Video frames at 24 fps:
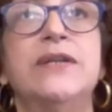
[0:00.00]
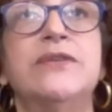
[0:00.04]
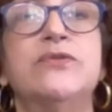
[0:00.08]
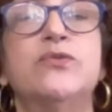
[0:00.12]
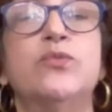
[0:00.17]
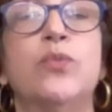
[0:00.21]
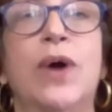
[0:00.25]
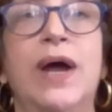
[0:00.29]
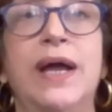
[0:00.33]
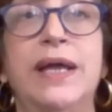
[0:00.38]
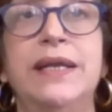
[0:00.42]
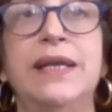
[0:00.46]

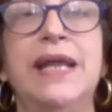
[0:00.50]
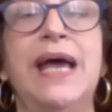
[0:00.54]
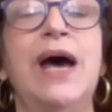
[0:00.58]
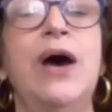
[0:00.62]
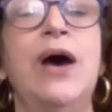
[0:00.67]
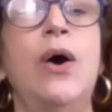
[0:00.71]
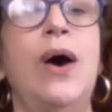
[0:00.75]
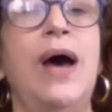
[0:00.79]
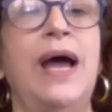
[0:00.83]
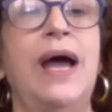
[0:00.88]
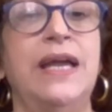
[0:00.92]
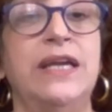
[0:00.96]
Right
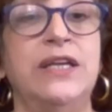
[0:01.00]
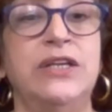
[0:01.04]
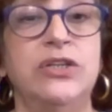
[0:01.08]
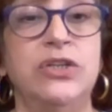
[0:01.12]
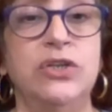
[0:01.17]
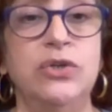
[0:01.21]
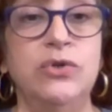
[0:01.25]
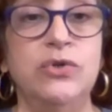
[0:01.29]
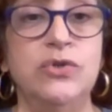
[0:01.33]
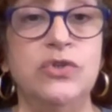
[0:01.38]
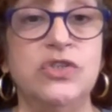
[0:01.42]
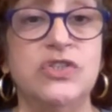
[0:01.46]
now, I
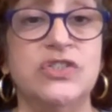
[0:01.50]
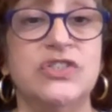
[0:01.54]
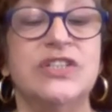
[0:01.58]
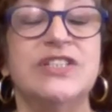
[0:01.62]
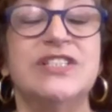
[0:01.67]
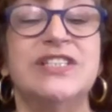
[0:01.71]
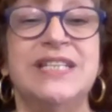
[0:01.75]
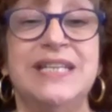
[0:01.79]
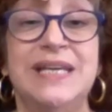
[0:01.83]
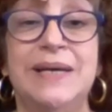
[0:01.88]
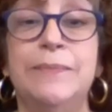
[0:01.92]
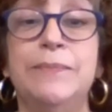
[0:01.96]
use
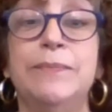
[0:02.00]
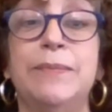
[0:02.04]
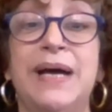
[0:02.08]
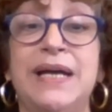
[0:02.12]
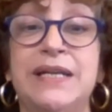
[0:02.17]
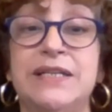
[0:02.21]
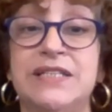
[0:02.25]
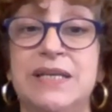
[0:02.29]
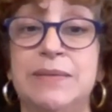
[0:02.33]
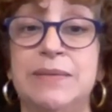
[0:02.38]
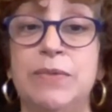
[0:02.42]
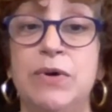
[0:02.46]
my
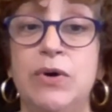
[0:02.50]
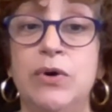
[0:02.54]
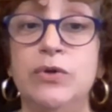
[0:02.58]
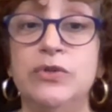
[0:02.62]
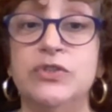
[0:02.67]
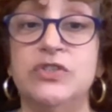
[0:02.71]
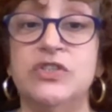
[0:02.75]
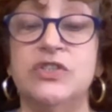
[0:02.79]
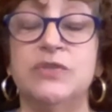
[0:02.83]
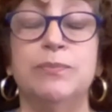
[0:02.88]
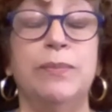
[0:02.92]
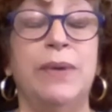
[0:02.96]
Tim
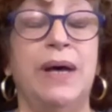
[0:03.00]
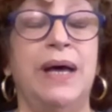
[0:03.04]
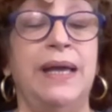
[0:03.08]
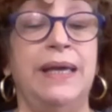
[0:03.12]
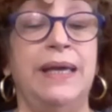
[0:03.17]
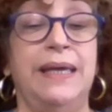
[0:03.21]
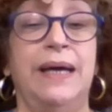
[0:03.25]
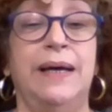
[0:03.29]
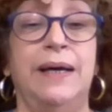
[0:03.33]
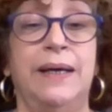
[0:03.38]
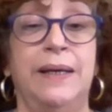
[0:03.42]
Holtz, my